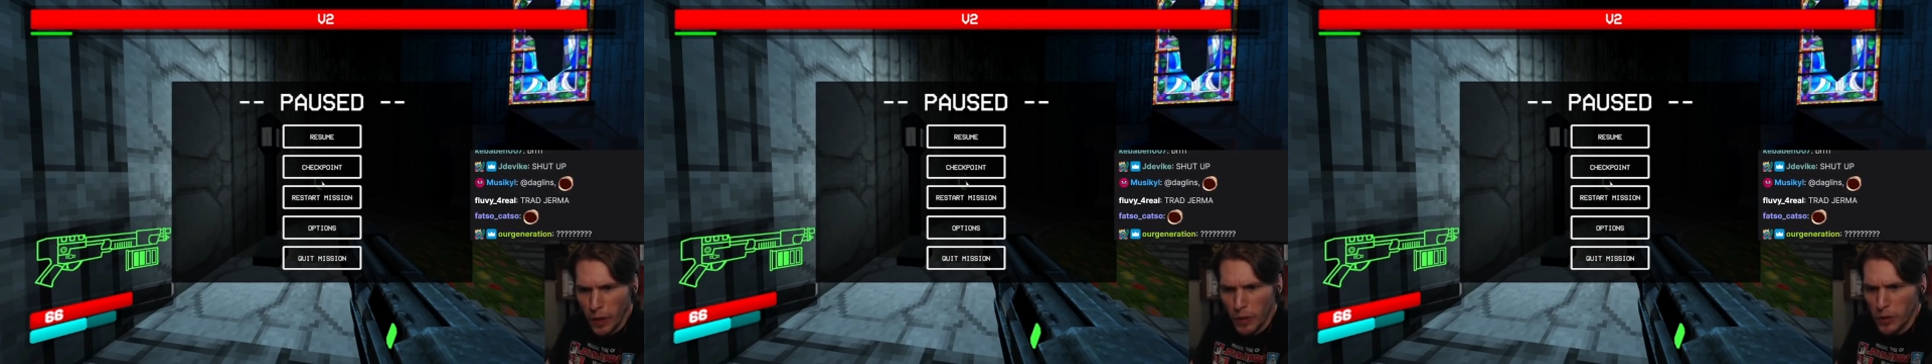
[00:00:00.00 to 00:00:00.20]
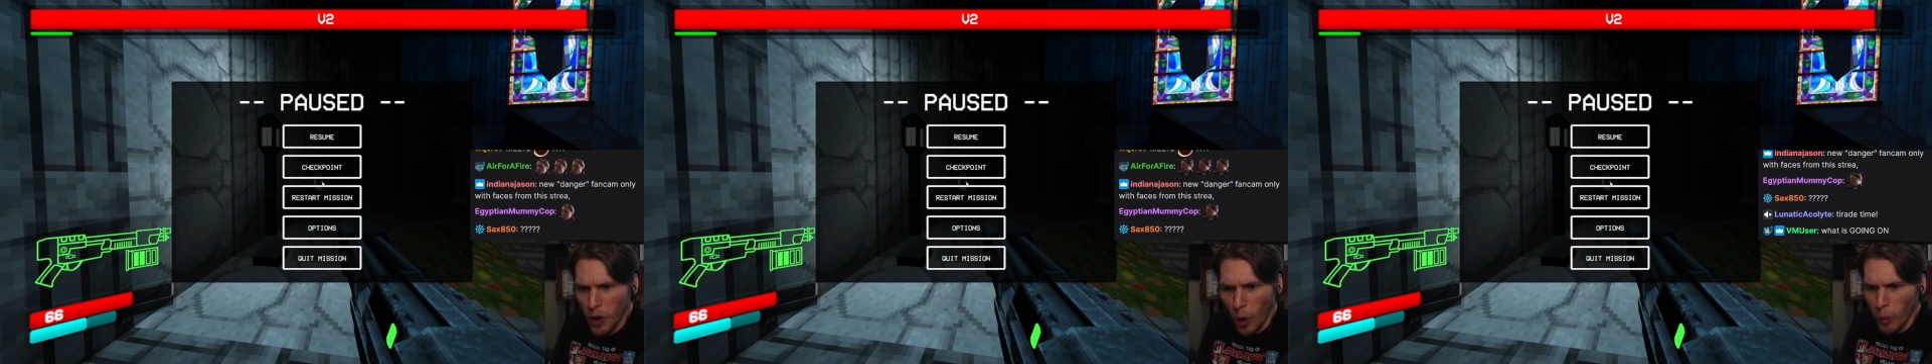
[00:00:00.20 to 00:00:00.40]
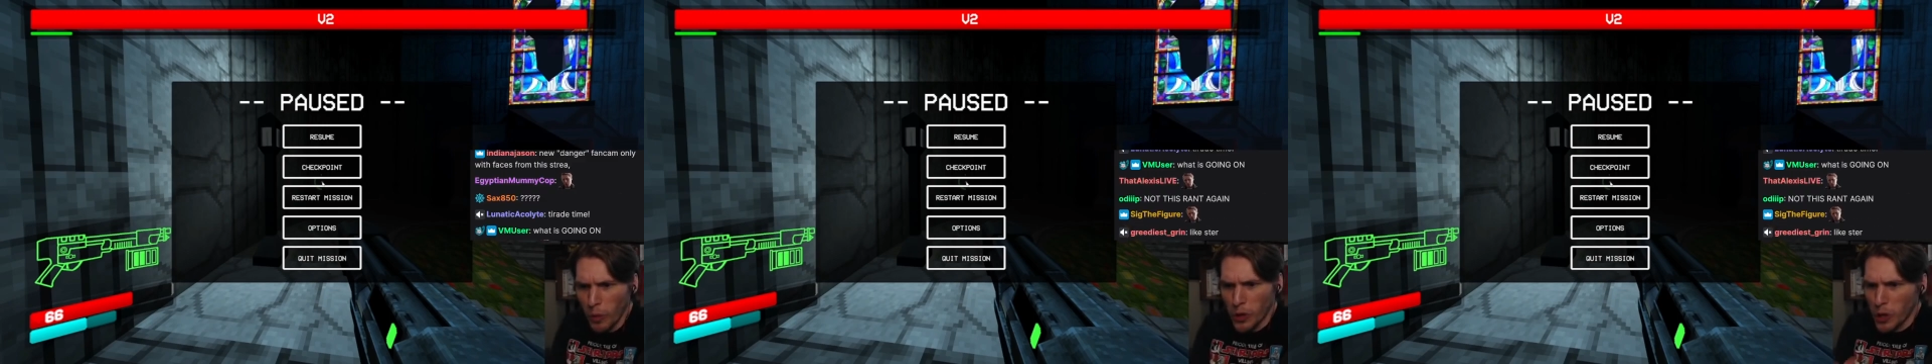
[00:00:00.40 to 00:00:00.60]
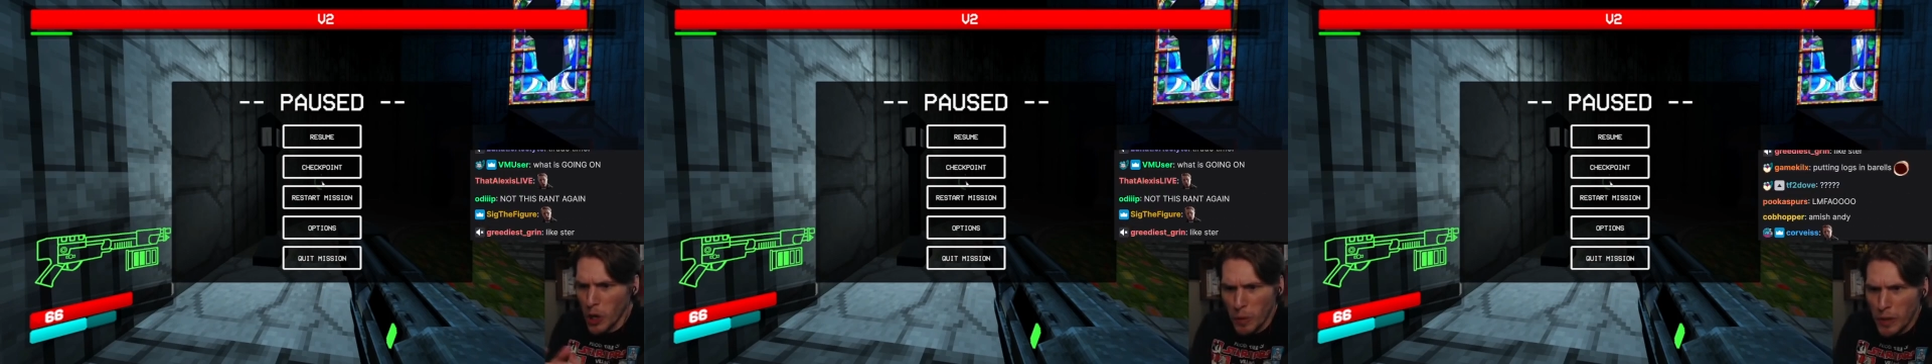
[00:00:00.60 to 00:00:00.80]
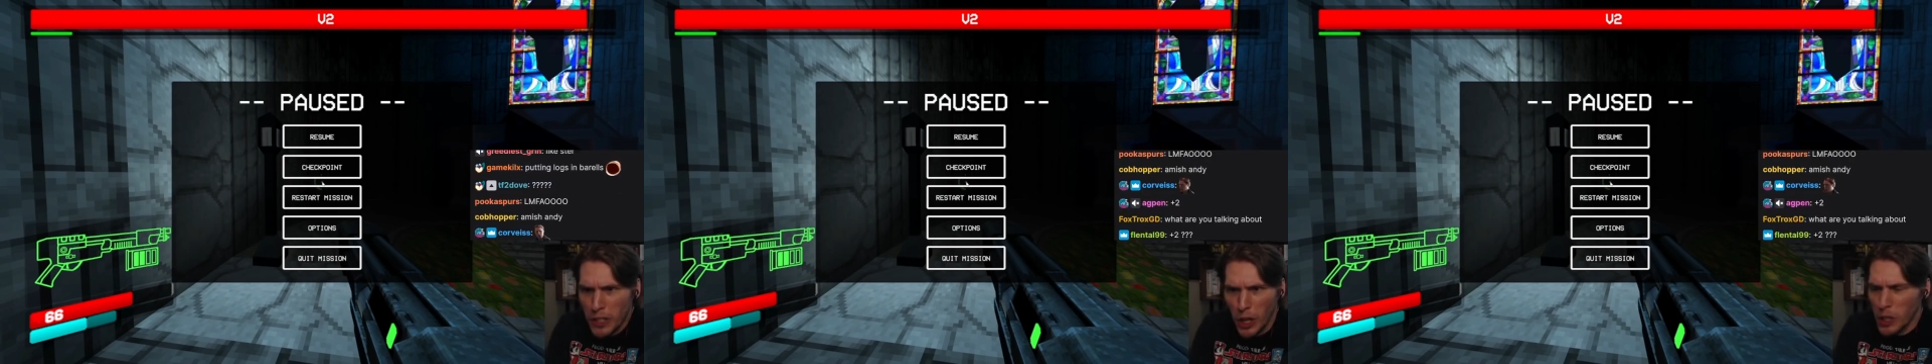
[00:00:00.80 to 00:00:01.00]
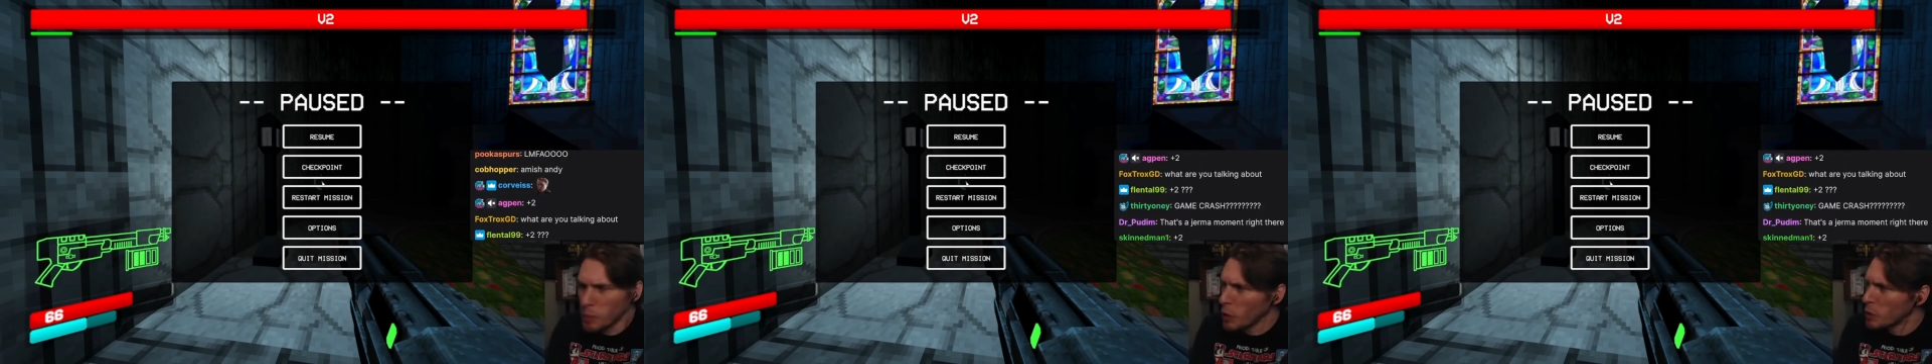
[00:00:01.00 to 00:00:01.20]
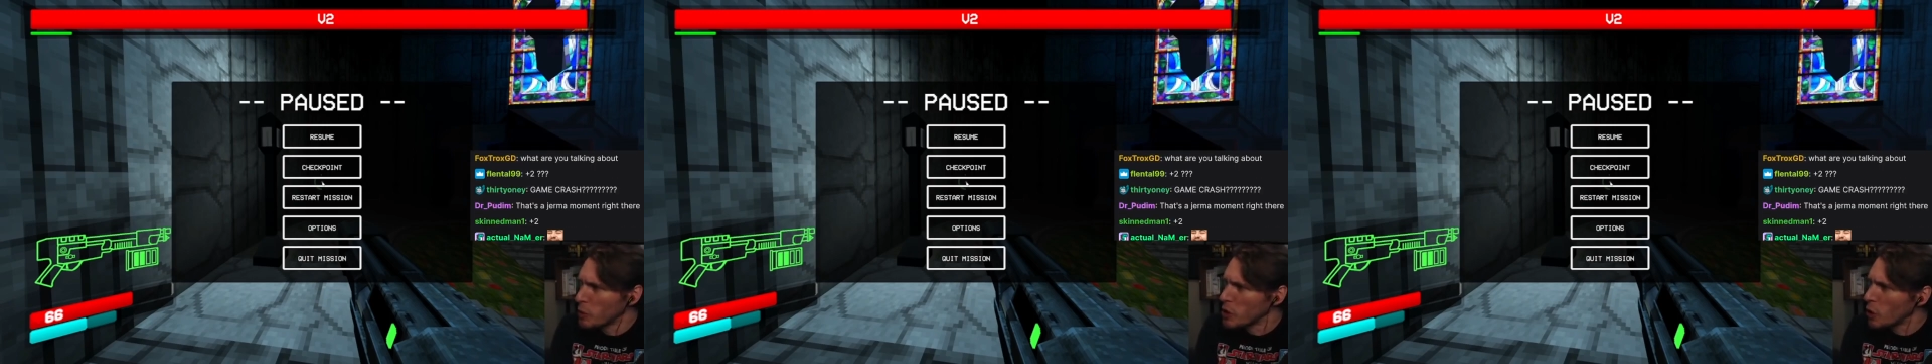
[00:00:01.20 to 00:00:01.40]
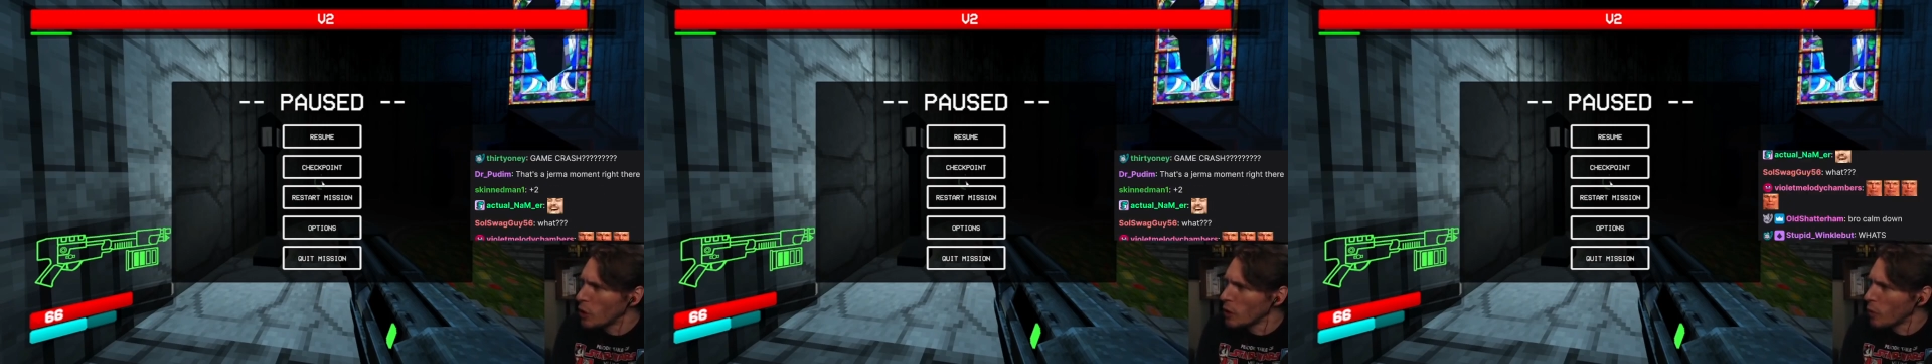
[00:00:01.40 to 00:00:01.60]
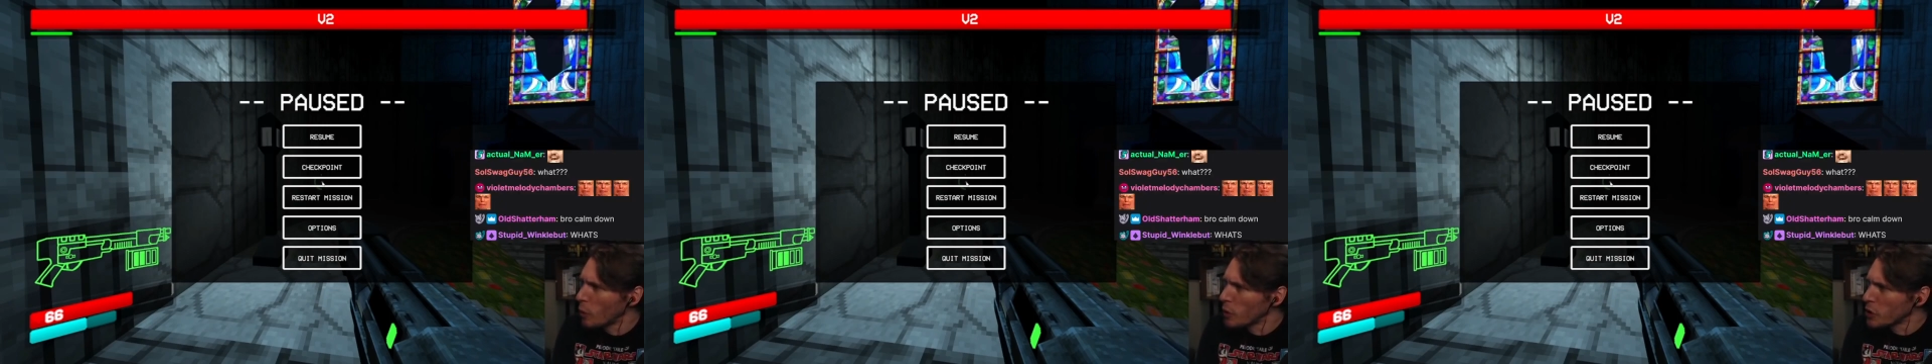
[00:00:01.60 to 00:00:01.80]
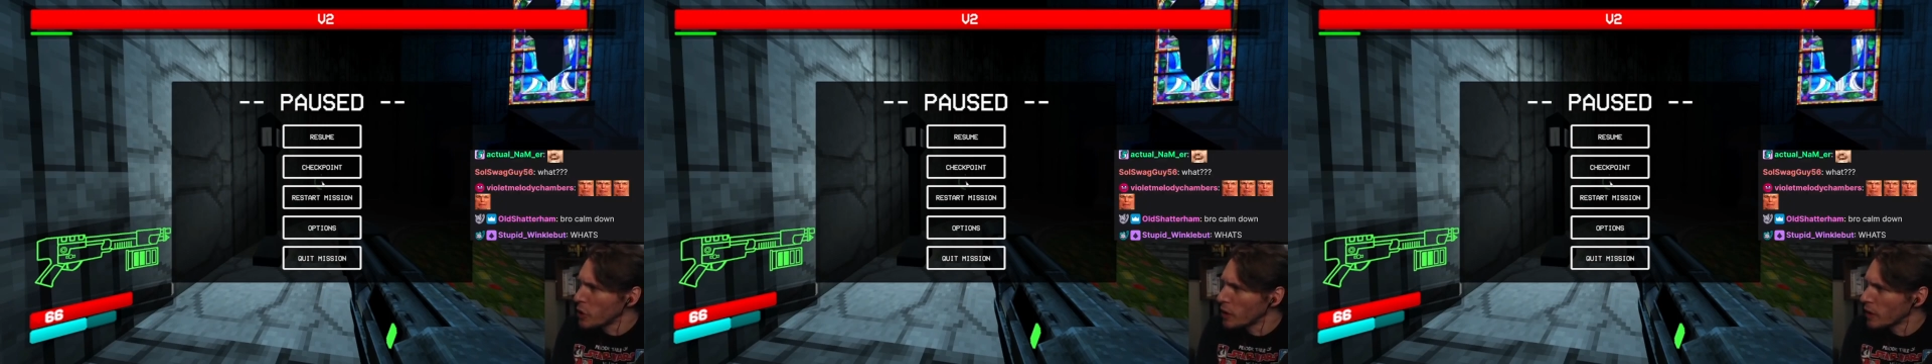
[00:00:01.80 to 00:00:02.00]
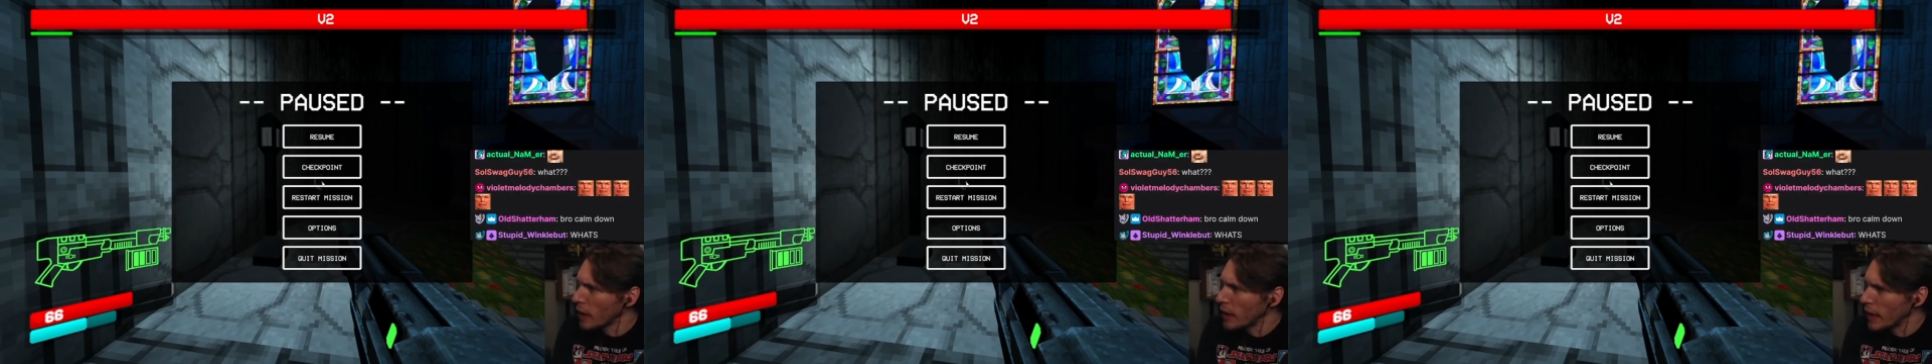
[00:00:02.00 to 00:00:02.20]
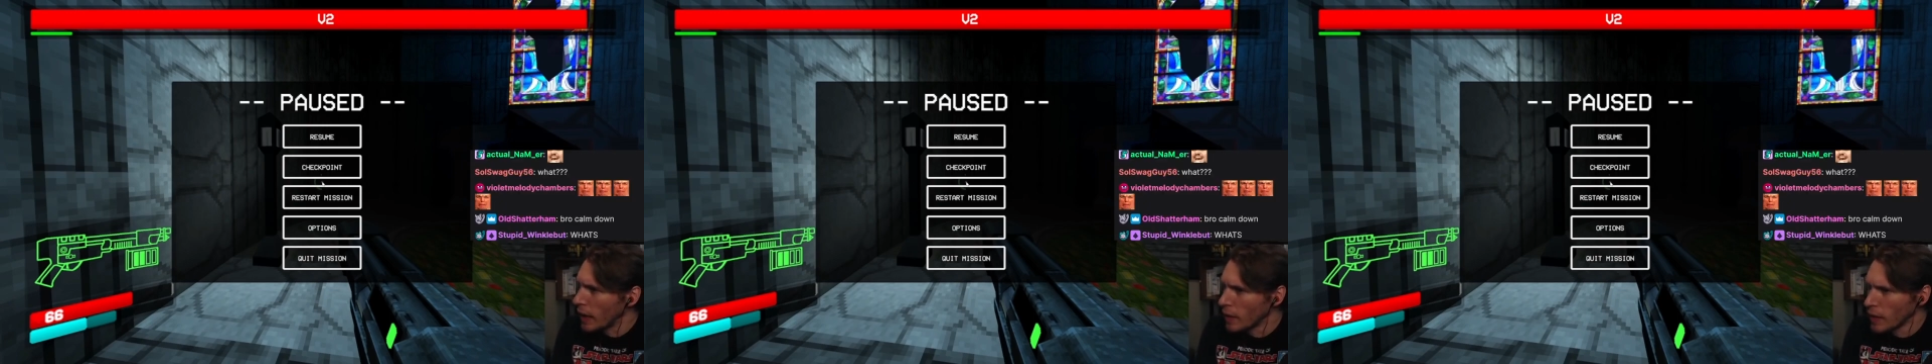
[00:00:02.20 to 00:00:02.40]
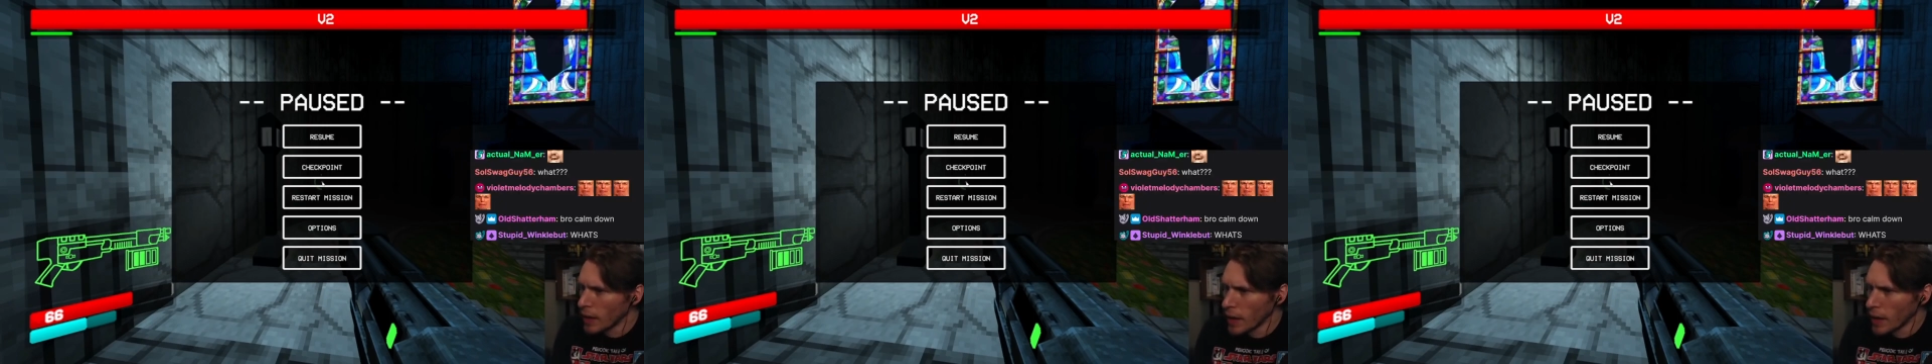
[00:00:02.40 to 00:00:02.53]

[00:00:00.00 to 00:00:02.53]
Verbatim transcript: no humans aren't supposed to be doing what we're doing right now.